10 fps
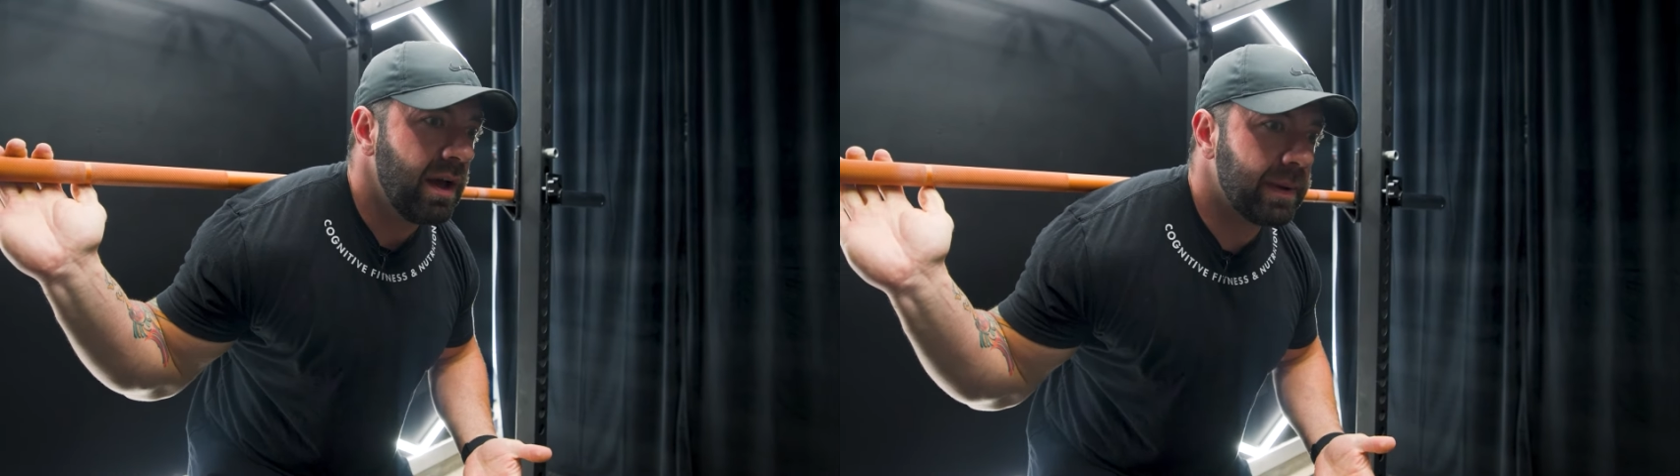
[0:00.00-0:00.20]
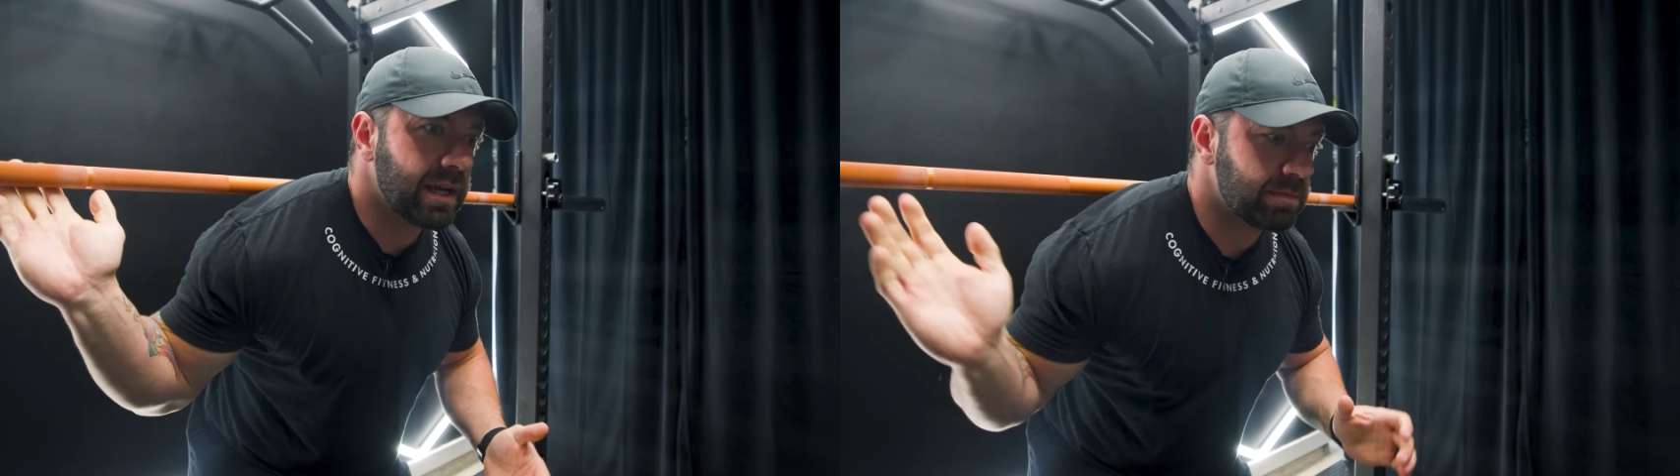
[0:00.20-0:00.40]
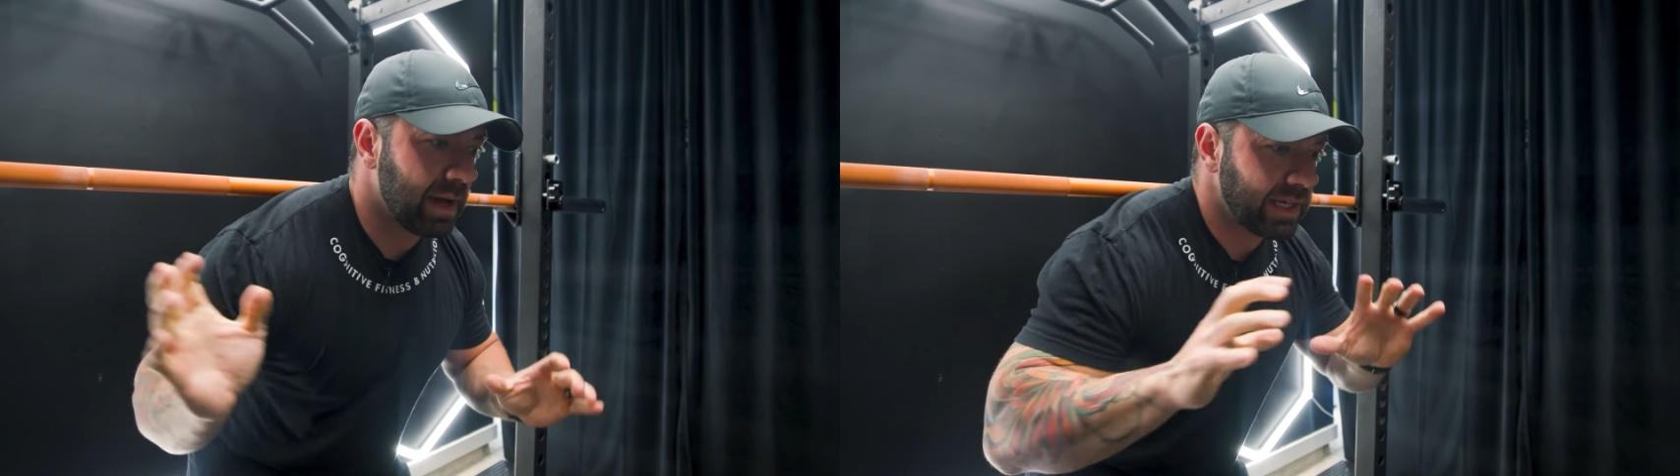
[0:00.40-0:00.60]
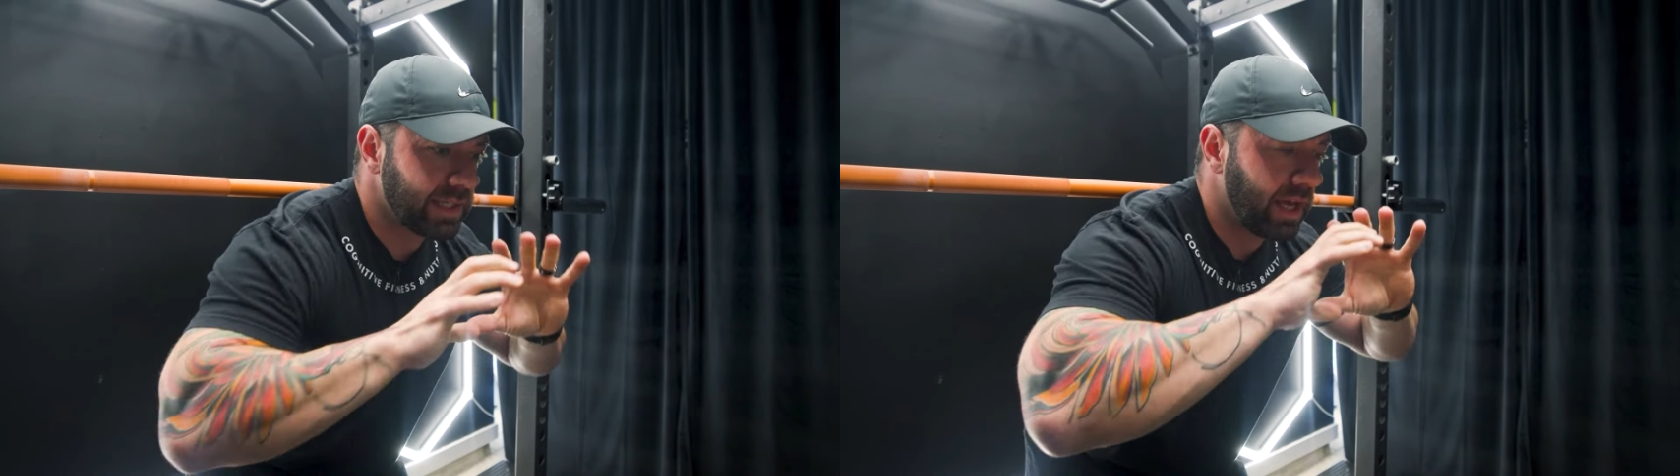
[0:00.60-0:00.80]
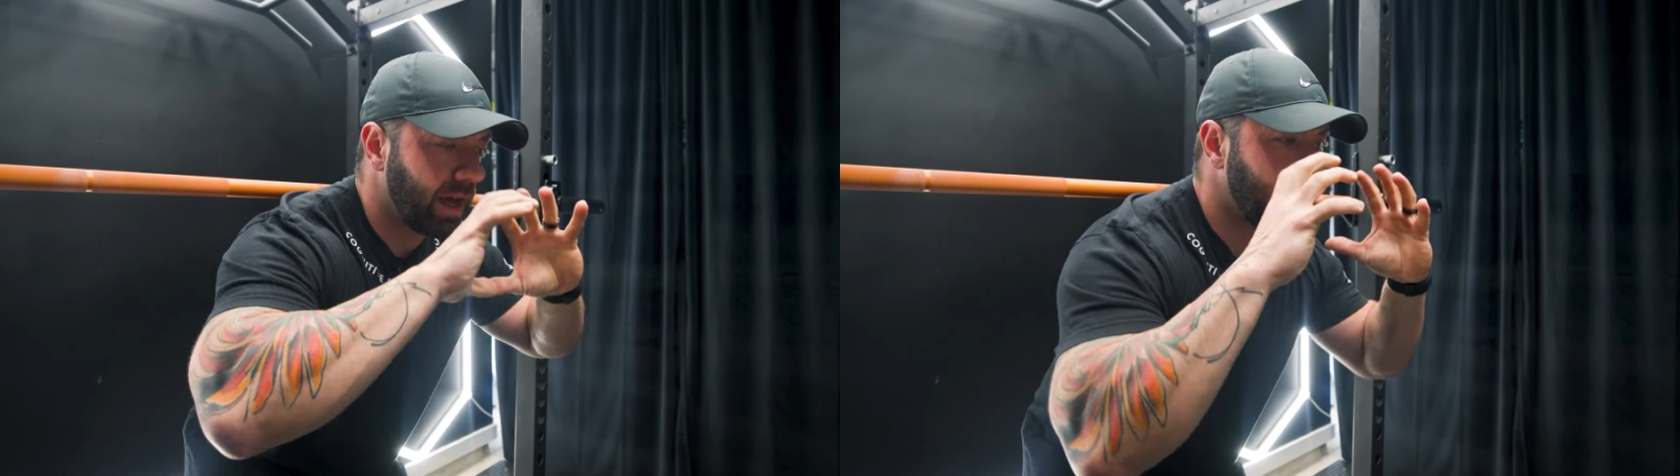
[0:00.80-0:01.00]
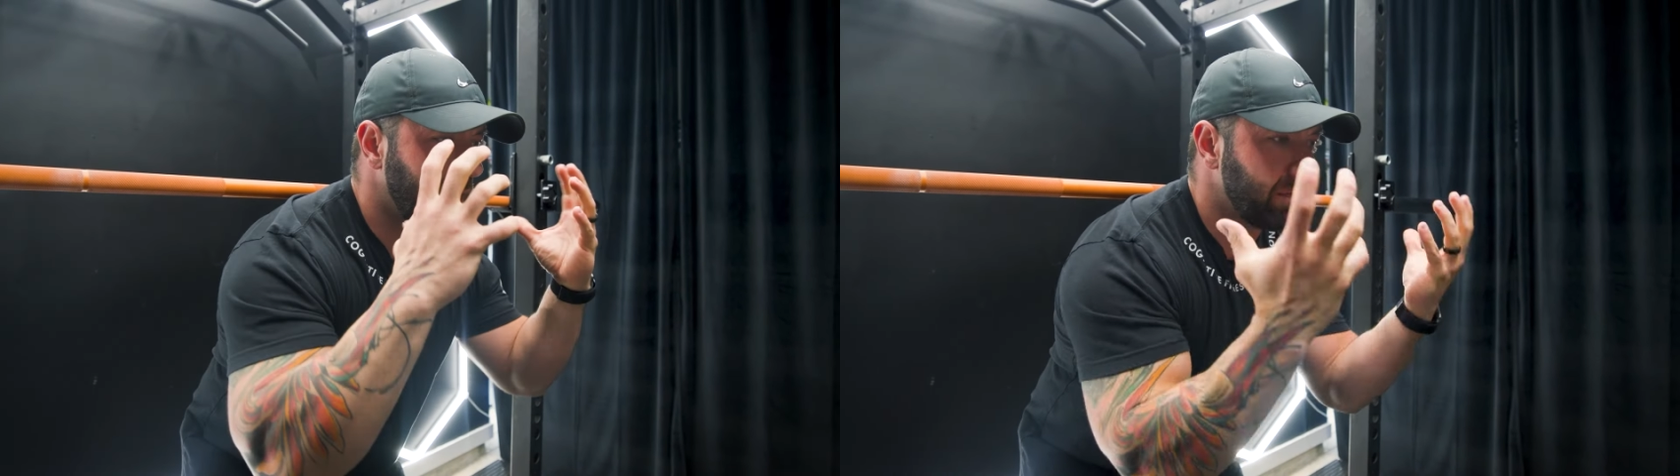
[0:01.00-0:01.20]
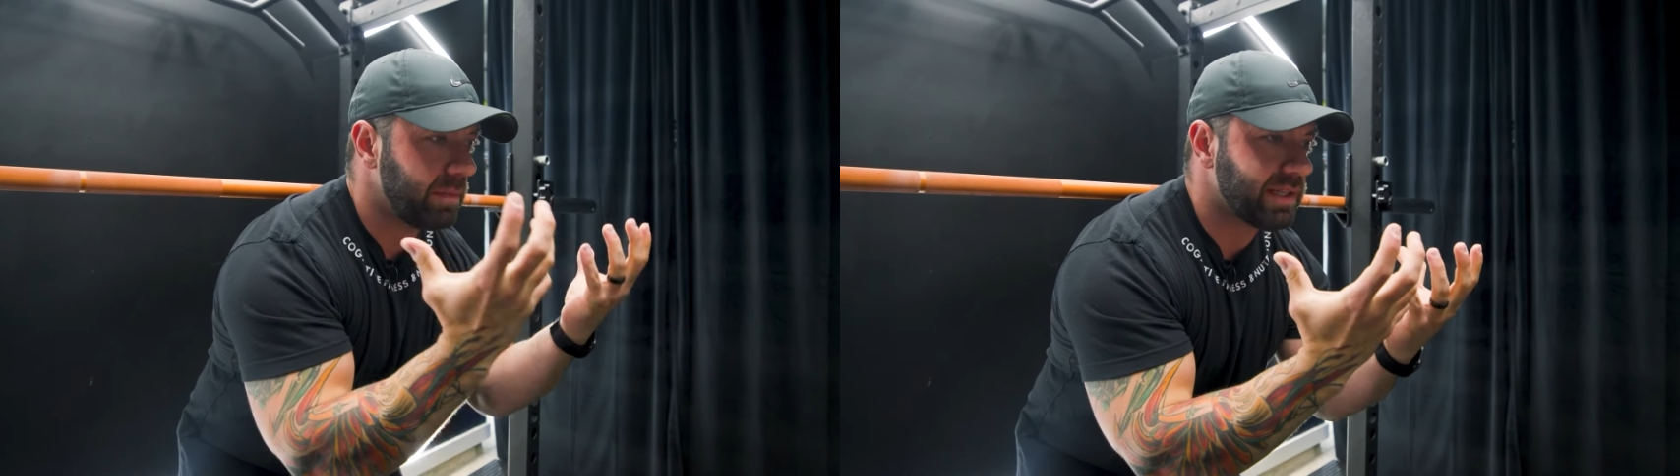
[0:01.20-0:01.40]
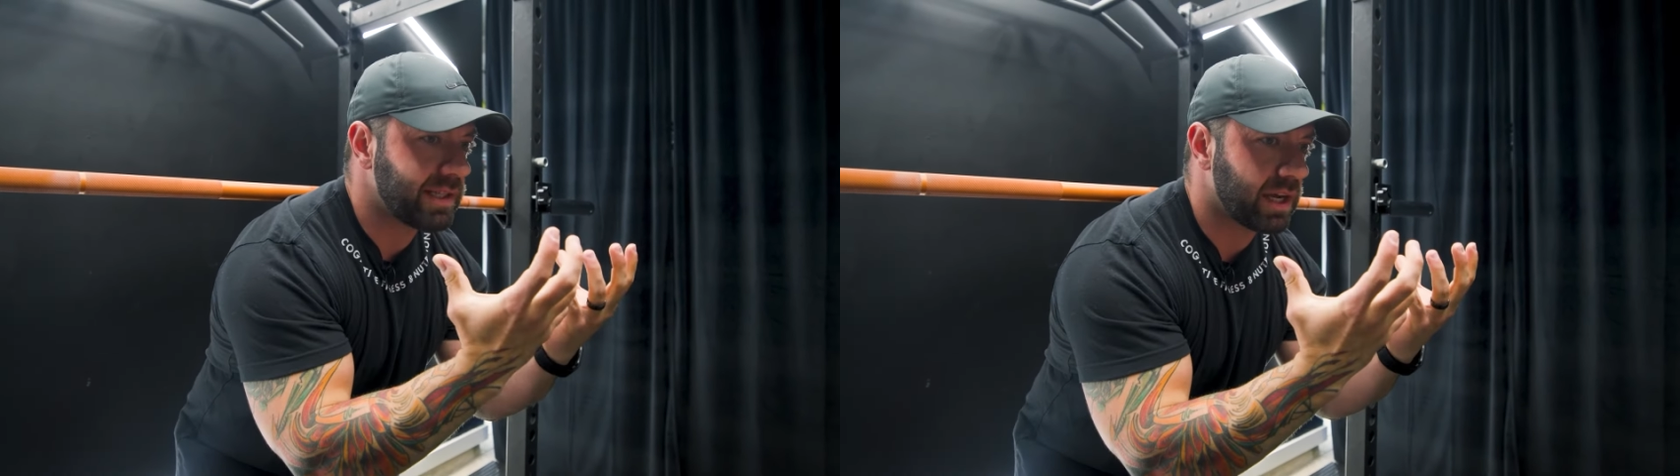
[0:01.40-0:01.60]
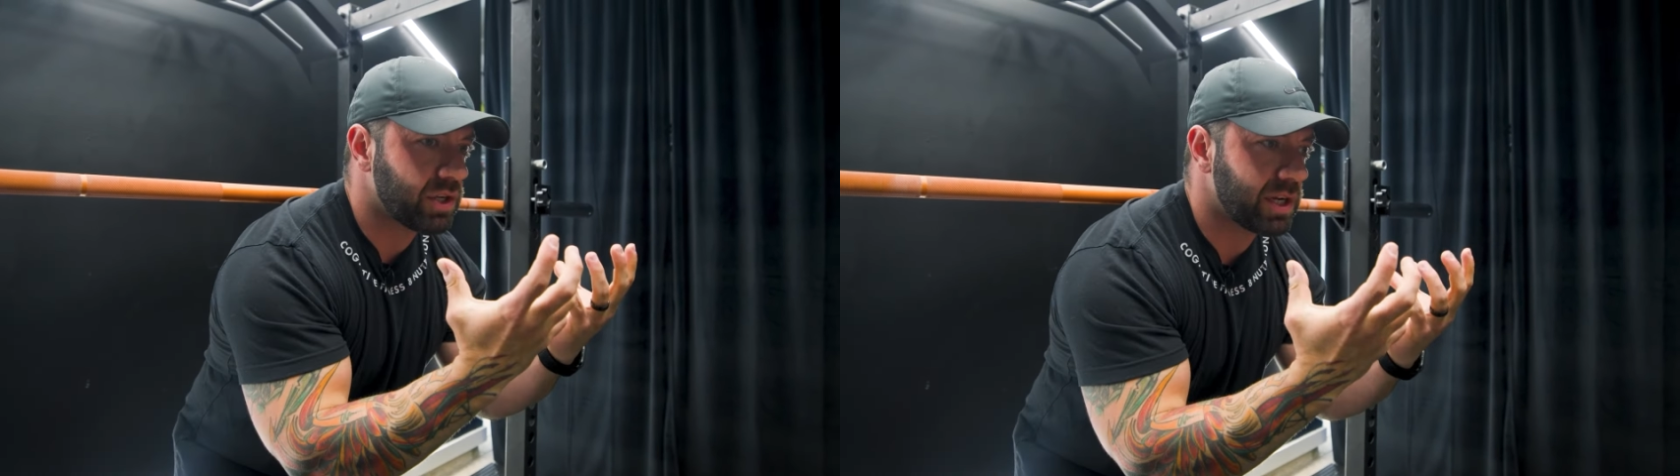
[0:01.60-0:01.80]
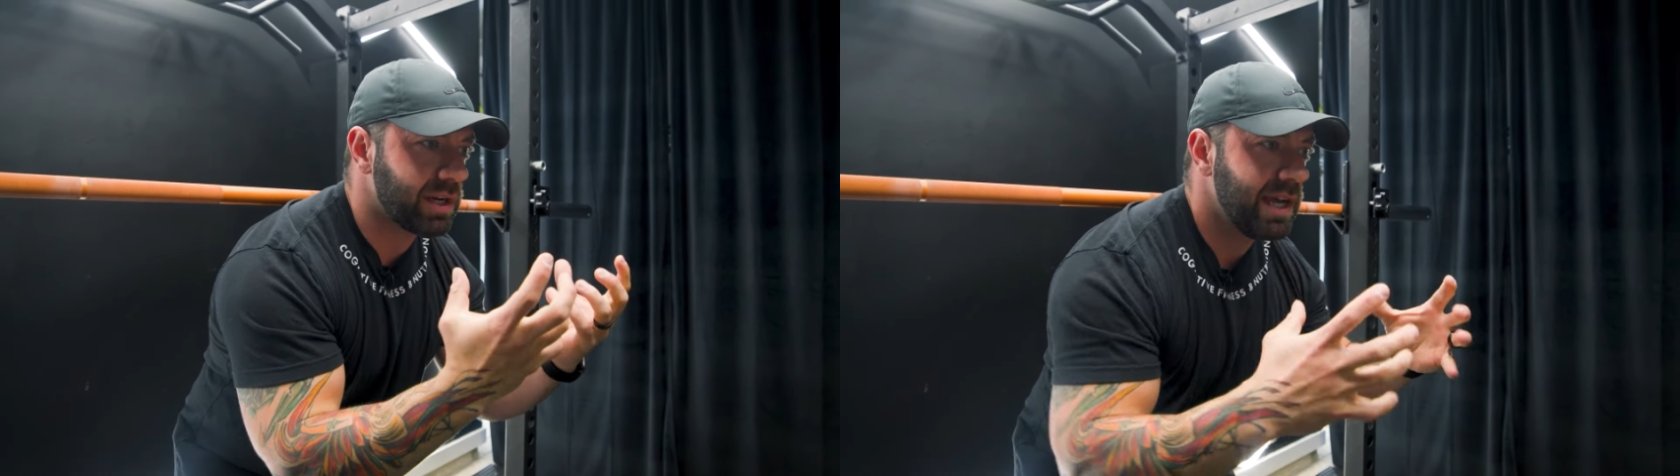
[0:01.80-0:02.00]
because my entire
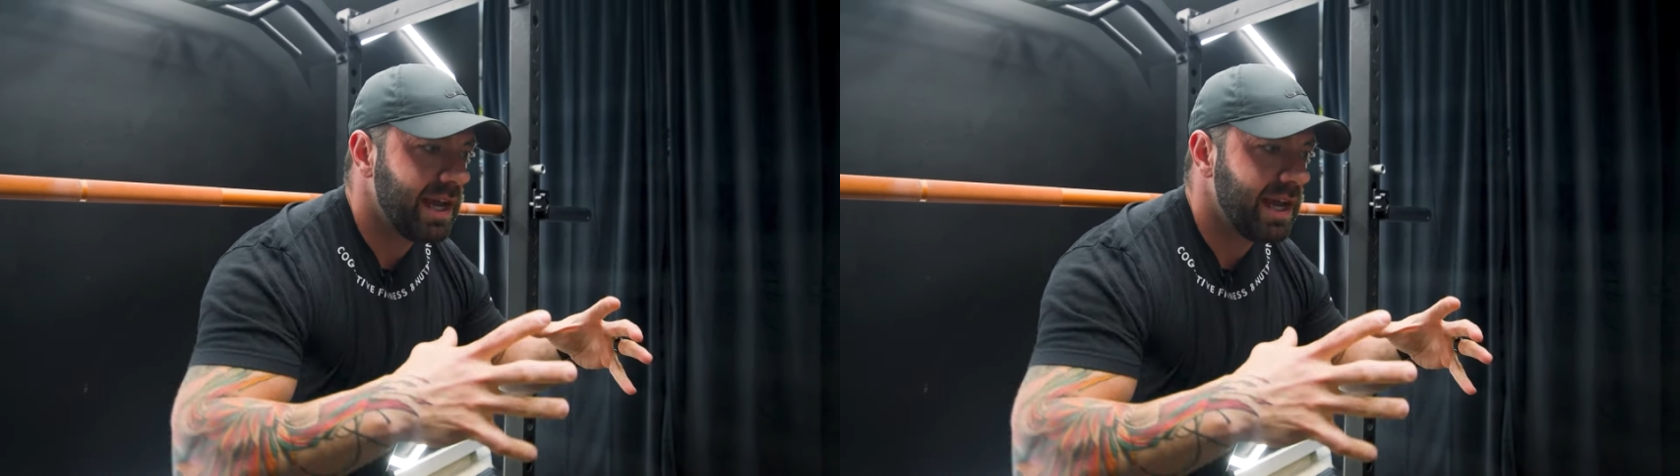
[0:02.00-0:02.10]
midsection